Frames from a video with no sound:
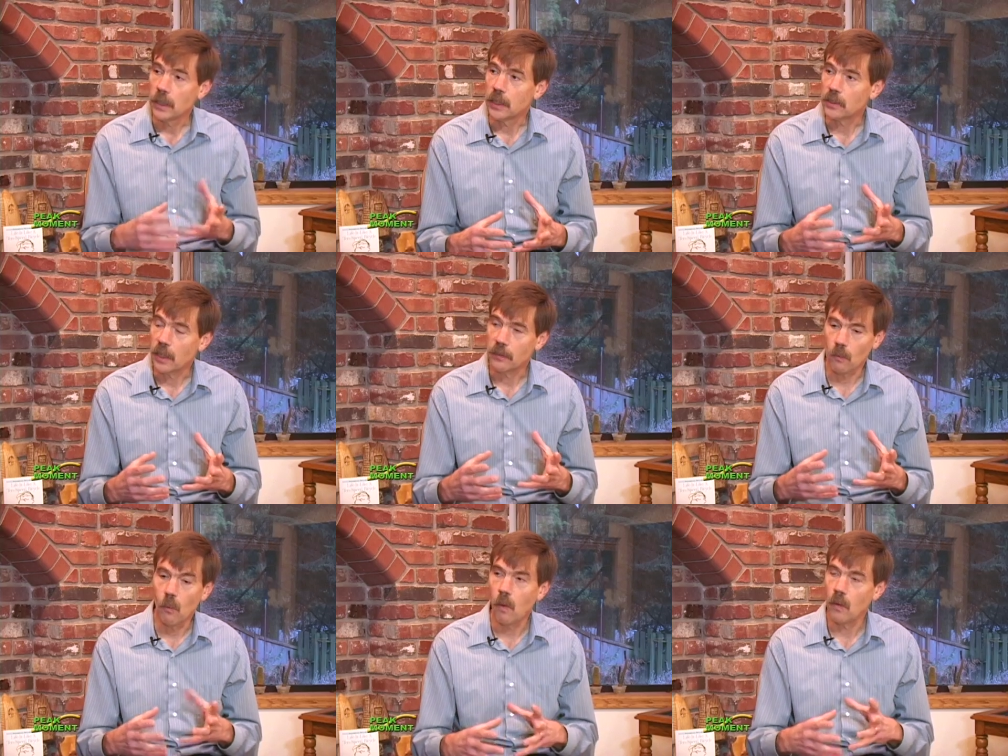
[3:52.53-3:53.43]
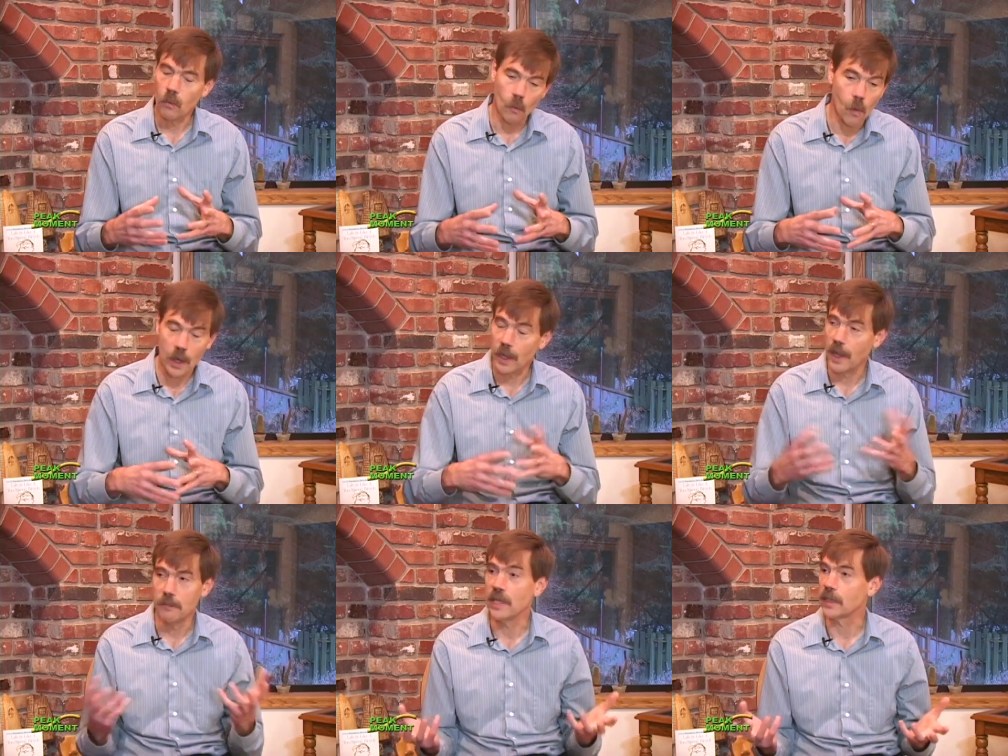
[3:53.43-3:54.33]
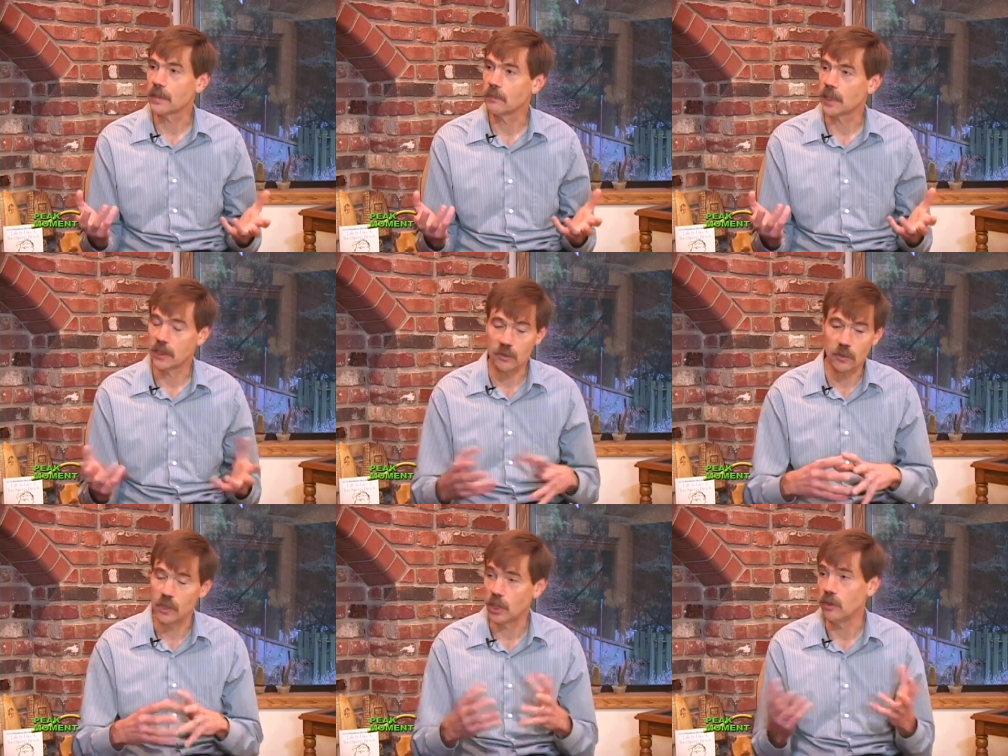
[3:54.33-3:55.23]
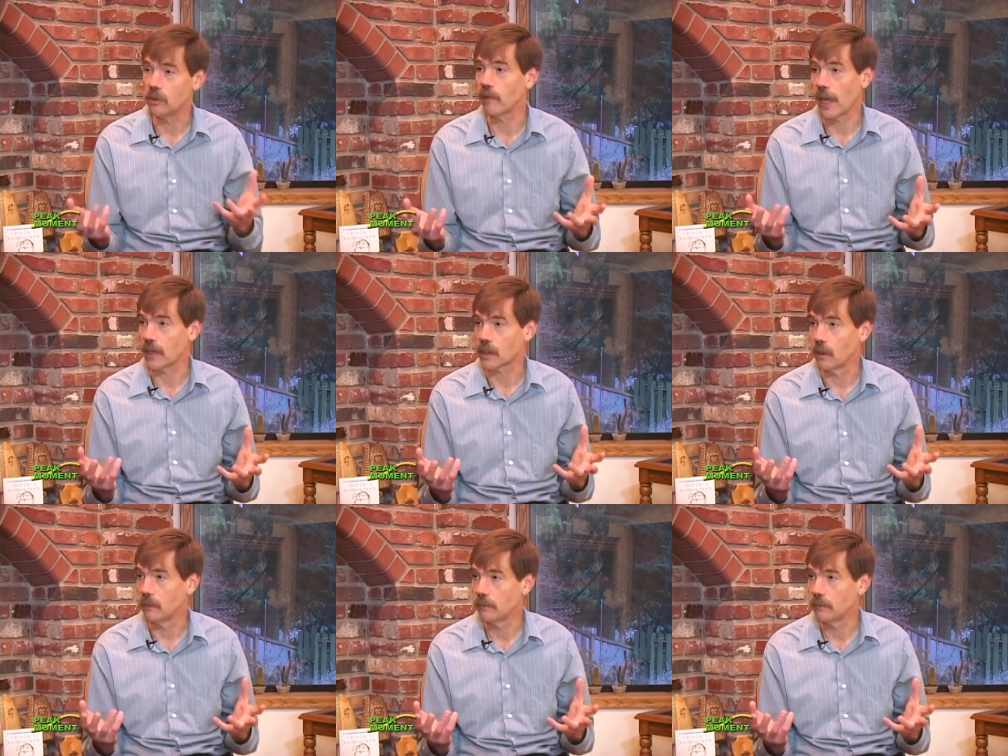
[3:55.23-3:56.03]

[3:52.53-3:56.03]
And so what did I miss? Because this was a huge fiasco.